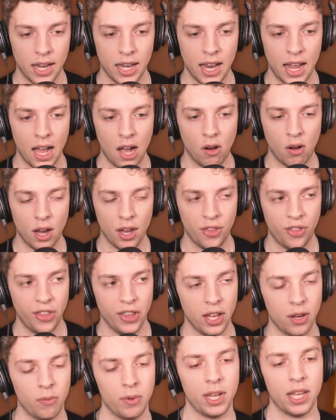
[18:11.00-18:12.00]
And now I
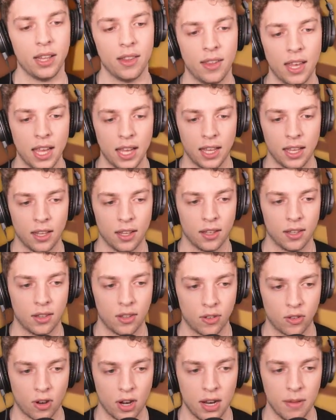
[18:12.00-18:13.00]
think we can take
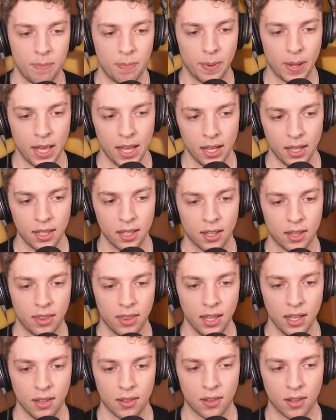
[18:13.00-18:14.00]
oh. it straight back. I
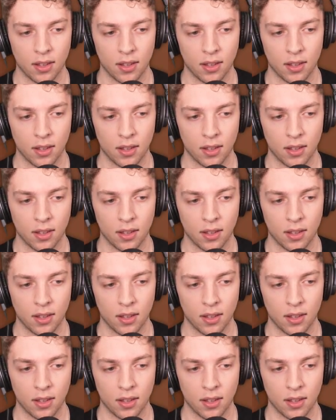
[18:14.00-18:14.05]
think